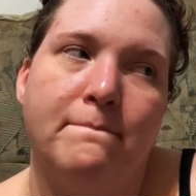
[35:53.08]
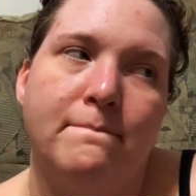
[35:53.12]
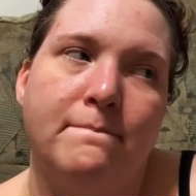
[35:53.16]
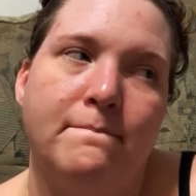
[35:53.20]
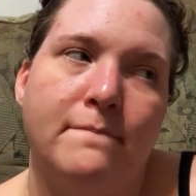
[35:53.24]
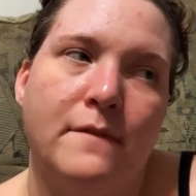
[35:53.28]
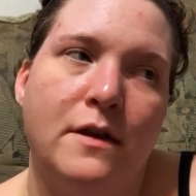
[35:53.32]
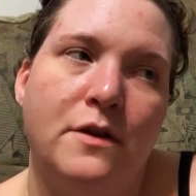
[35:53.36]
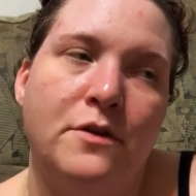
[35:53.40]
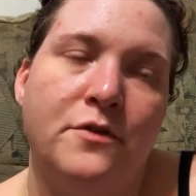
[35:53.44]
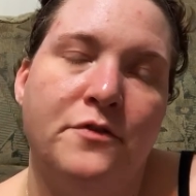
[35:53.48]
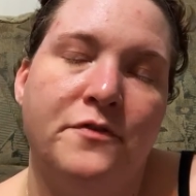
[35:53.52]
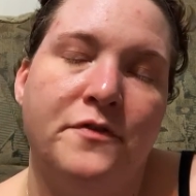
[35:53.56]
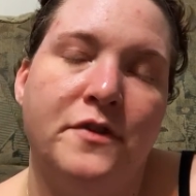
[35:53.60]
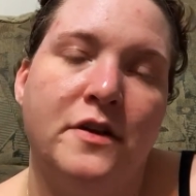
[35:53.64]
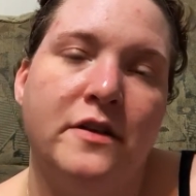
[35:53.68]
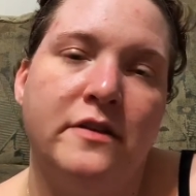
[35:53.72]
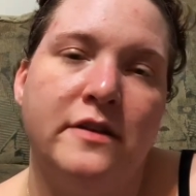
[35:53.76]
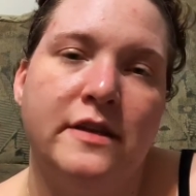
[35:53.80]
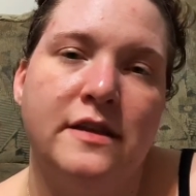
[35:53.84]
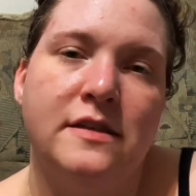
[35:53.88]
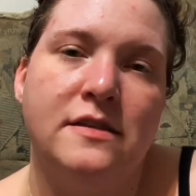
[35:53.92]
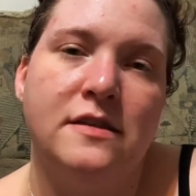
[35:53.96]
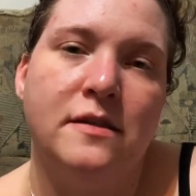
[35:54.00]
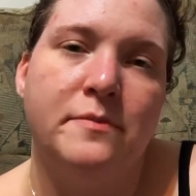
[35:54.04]
feelings that
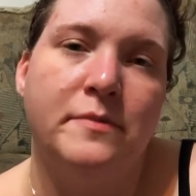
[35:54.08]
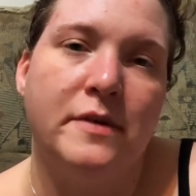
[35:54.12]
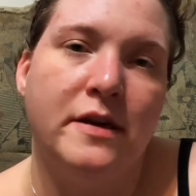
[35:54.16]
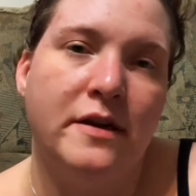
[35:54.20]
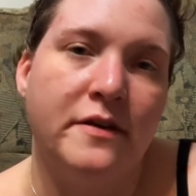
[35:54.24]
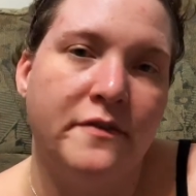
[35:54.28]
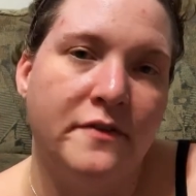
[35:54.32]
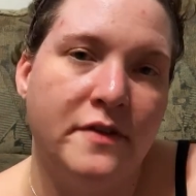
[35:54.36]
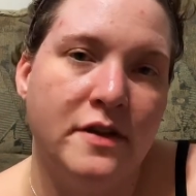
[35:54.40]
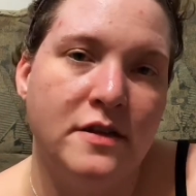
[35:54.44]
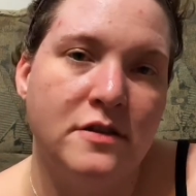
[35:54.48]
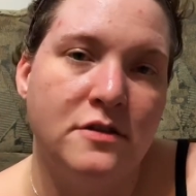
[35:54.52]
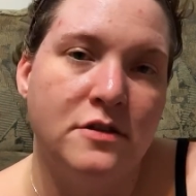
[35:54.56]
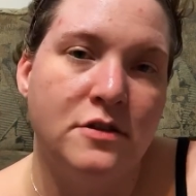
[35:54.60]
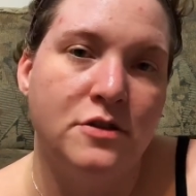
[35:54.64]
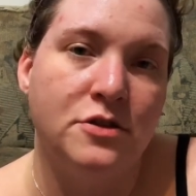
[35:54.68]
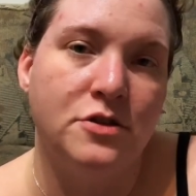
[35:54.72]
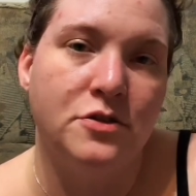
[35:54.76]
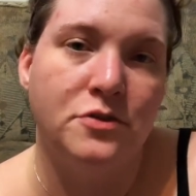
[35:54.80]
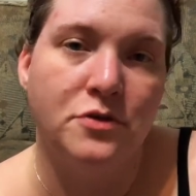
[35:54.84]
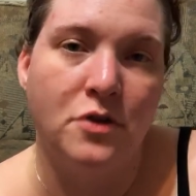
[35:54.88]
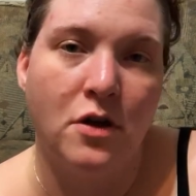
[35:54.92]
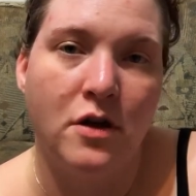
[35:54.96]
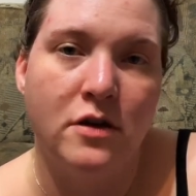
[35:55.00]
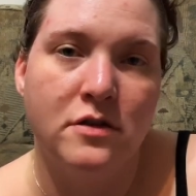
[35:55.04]
manifest, it's your
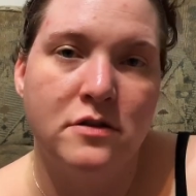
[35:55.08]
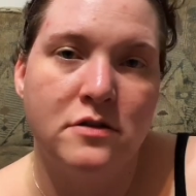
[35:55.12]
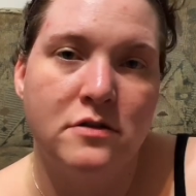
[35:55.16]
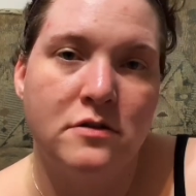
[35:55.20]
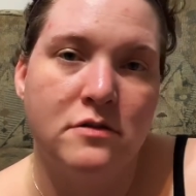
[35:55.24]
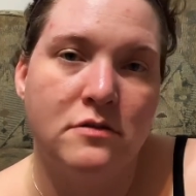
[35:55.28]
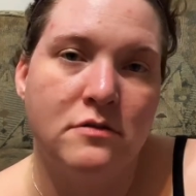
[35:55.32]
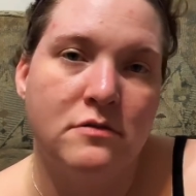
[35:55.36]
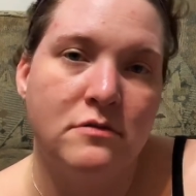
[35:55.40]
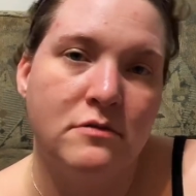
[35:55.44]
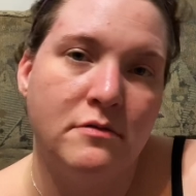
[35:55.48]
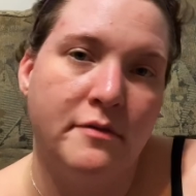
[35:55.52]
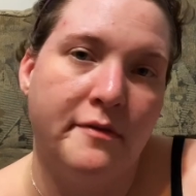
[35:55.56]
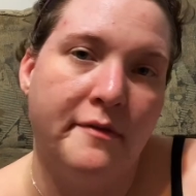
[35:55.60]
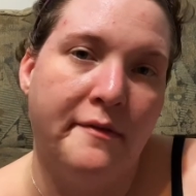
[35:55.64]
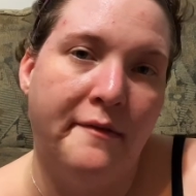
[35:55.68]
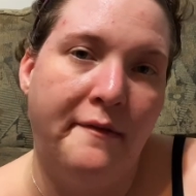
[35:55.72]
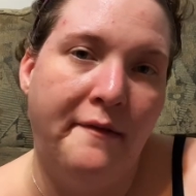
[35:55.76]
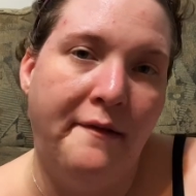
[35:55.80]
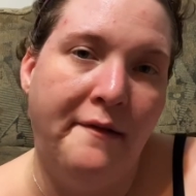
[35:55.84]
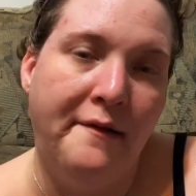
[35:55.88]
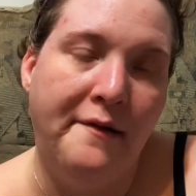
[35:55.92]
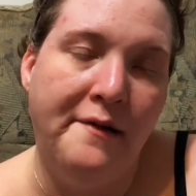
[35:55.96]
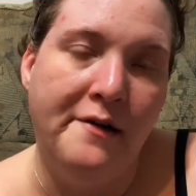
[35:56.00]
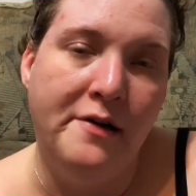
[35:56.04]
thoughts.
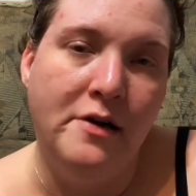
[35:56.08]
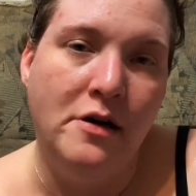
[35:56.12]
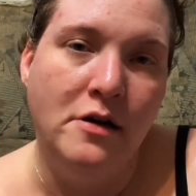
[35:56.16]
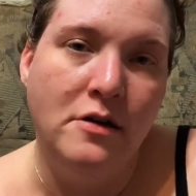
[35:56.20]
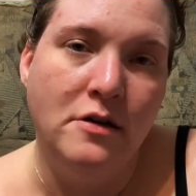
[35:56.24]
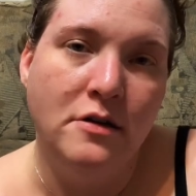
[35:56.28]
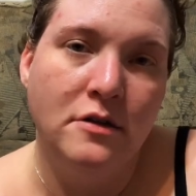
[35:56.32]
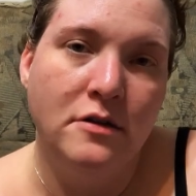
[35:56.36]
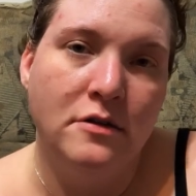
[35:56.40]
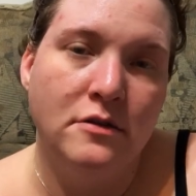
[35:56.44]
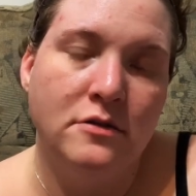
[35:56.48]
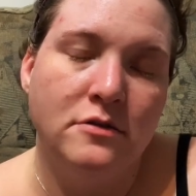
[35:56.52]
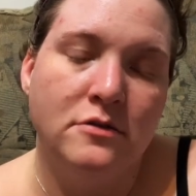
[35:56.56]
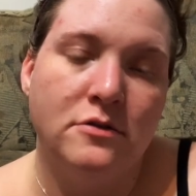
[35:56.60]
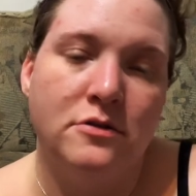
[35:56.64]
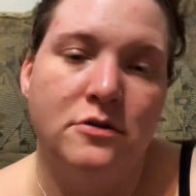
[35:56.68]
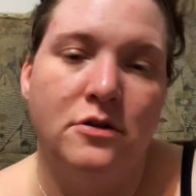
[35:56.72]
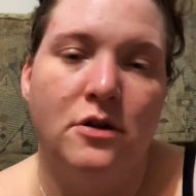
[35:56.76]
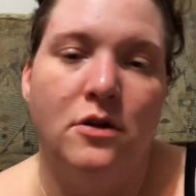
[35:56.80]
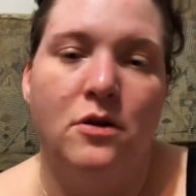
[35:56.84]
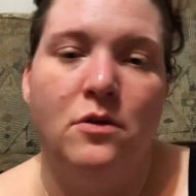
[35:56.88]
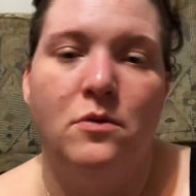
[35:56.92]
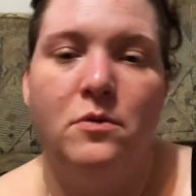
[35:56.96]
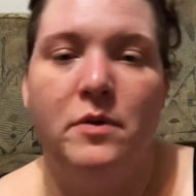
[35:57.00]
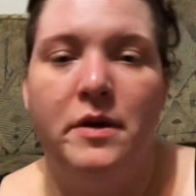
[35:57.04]
So when
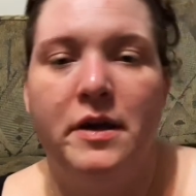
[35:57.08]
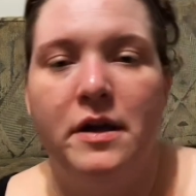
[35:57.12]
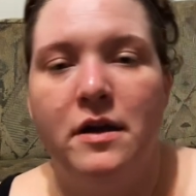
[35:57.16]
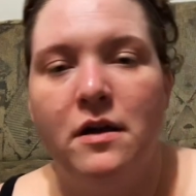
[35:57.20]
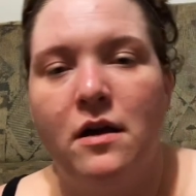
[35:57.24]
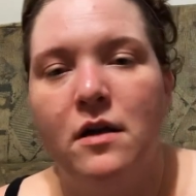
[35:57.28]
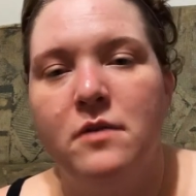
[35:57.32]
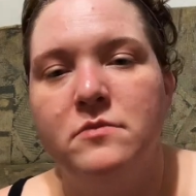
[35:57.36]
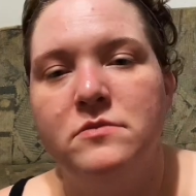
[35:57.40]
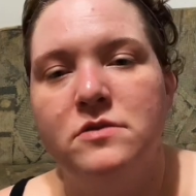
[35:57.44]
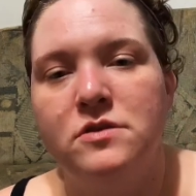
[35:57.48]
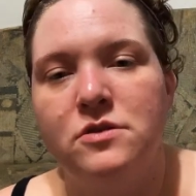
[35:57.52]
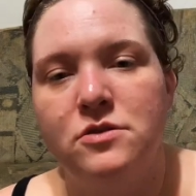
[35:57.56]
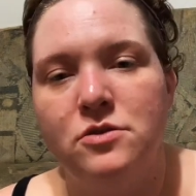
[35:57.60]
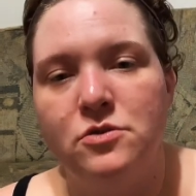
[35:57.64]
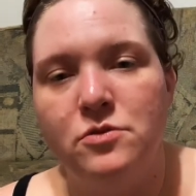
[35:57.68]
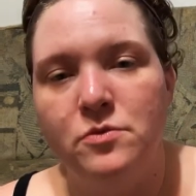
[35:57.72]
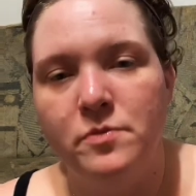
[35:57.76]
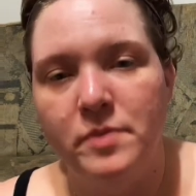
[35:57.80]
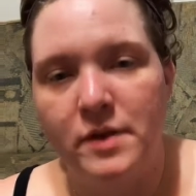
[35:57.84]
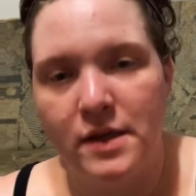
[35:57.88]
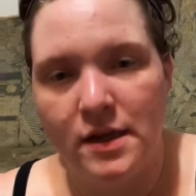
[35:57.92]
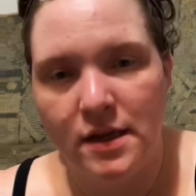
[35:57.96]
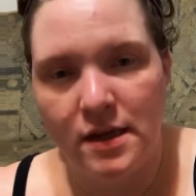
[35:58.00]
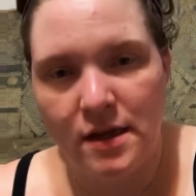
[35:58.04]
it comes to being
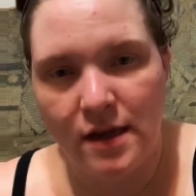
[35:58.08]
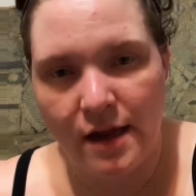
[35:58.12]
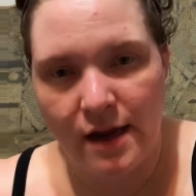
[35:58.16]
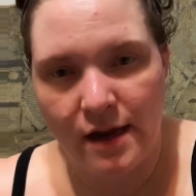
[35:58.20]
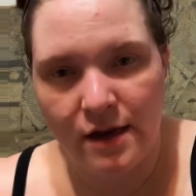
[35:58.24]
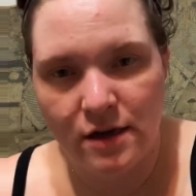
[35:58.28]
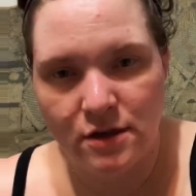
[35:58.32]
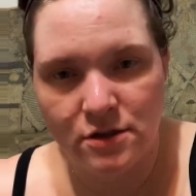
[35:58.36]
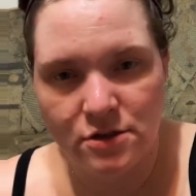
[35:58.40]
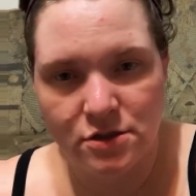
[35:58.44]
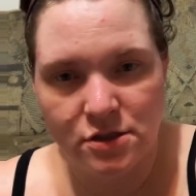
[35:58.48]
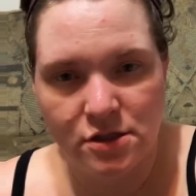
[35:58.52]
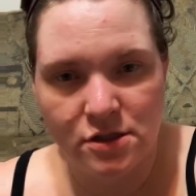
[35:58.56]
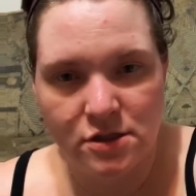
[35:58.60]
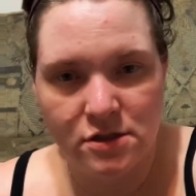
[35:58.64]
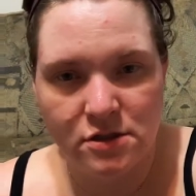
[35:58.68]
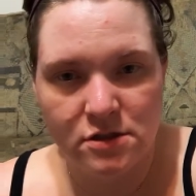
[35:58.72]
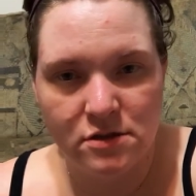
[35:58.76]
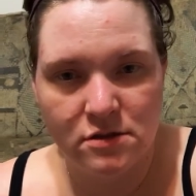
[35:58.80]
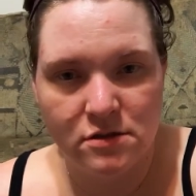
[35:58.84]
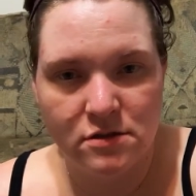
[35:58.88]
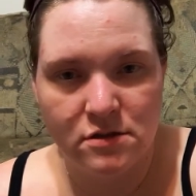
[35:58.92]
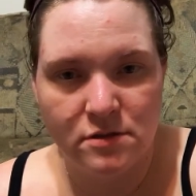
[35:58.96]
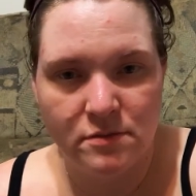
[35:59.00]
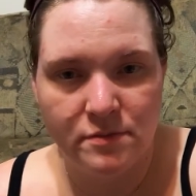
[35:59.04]
anxious, the
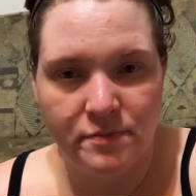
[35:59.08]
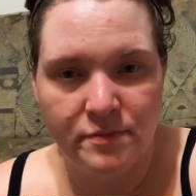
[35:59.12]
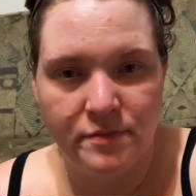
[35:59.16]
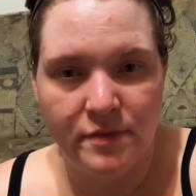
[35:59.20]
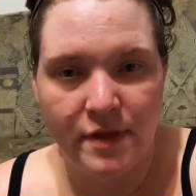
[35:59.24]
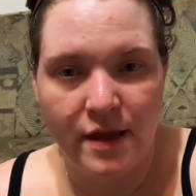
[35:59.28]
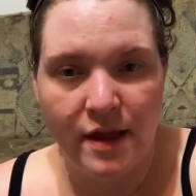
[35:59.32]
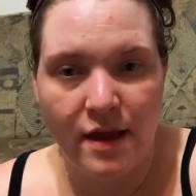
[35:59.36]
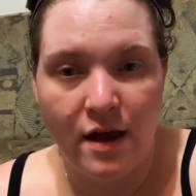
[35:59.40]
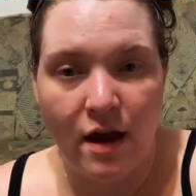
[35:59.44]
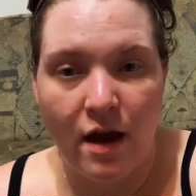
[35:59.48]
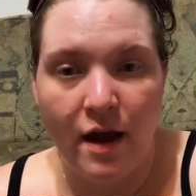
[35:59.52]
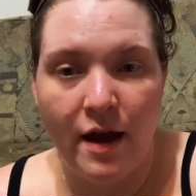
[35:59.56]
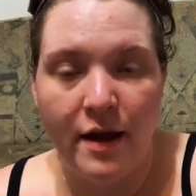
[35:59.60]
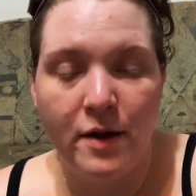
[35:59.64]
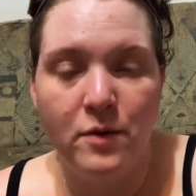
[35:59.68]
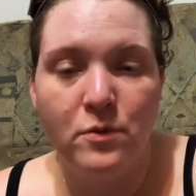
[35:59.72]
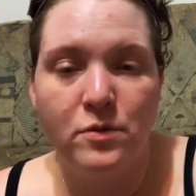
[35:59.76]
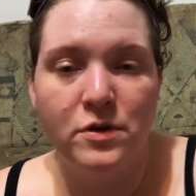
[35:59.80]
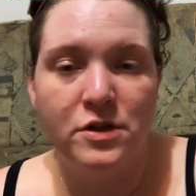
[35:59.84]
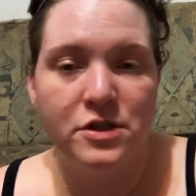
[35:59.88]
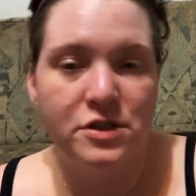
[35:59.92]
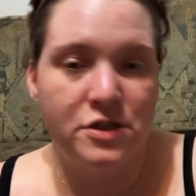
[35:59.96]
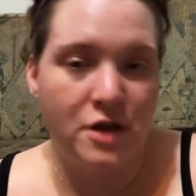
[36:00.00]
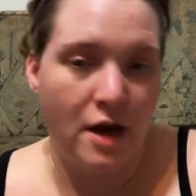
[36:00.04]
thing I wish
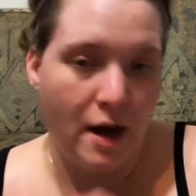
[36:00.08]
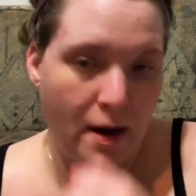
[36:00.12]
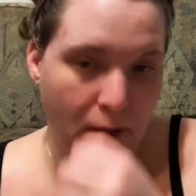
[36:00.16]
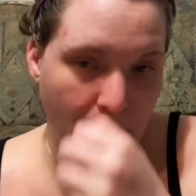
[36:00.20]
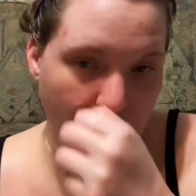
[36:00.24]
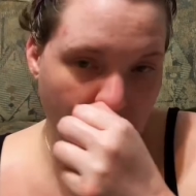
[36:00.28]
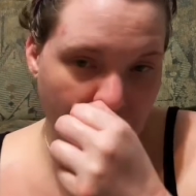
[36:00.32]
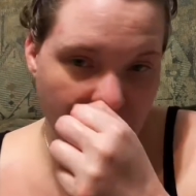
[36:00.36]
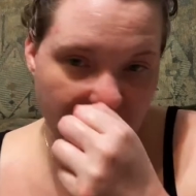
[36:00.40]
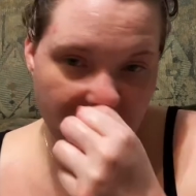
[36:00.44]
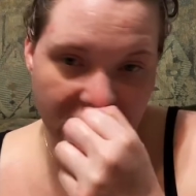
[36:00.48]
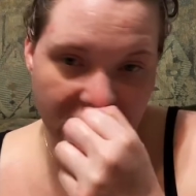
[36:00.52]
I would have